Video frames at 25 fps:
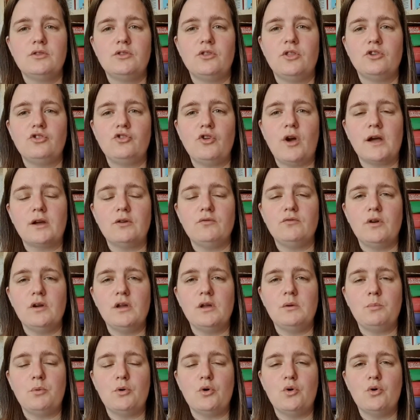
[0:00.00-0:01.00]
The Dragon
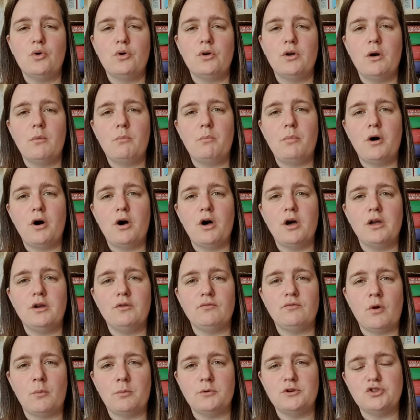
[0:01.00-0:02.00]
Reborn by
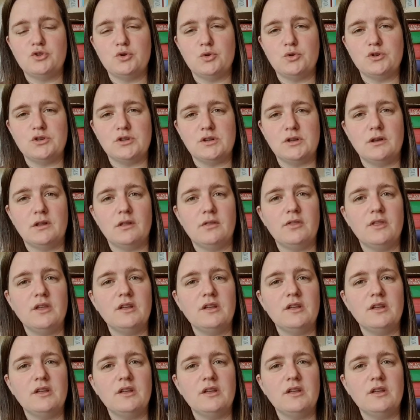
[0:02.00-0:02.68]
Robert Jordan.